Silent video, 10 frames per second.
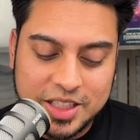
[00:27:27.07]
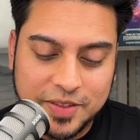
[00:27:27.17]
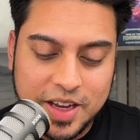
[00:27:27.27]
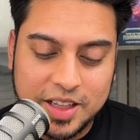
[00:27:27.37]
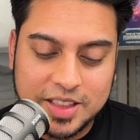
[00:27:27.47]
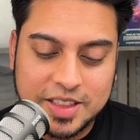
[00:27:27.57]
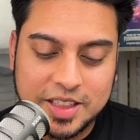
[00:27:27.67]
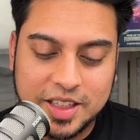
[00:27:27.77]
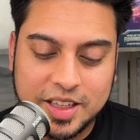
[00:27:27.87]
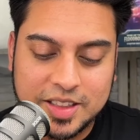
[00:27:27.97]
fine. Let's see
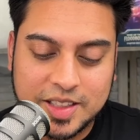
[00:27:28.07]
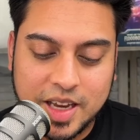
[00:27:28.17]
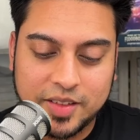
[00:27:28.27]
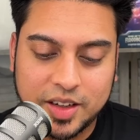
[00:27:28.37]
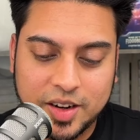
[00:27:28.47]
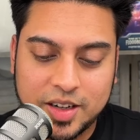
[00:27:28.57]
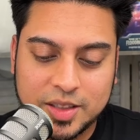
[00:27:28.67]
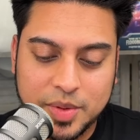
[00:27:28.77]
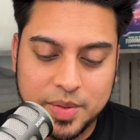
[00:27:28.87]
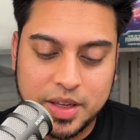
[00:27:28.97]
the inside of the
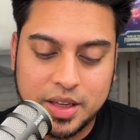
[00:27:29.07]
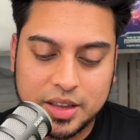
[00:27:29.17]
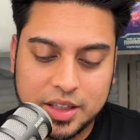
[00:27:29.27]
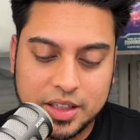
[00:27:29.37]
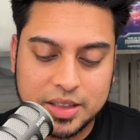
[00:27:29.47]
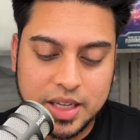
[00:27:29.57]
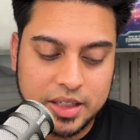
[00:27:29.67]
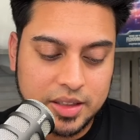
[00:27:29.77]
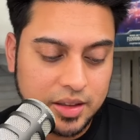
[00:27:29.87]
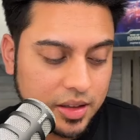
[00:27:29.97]
cards. Maybe these
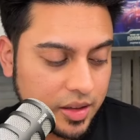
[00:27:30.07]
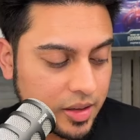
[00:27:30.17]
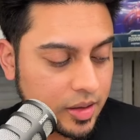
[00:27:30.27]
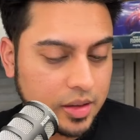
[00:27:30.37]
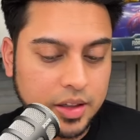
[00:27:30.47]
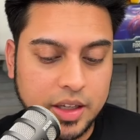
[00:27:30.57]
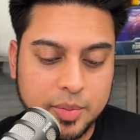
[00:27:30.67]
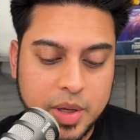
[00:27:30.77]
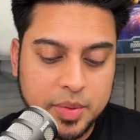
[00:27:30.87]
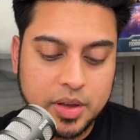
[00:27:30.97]
actually look
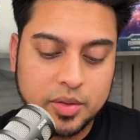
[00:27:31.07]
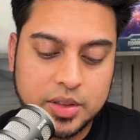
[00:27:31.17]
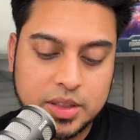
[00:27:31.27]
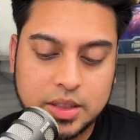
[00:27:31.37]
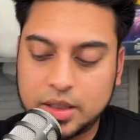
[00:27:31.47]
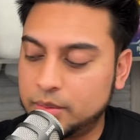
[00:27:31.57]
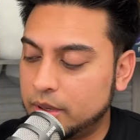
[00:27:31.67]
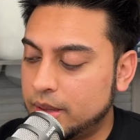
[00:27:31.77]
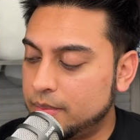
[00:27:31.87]
clean. Maybe we'll see, but